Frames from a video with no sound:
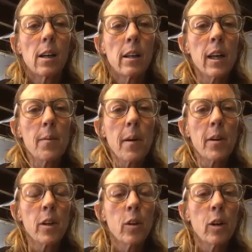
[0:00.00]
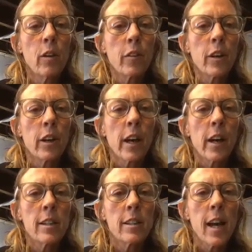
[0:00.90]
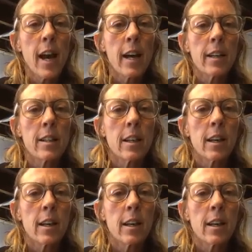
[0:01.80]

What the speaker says: I would go over her hair a tad.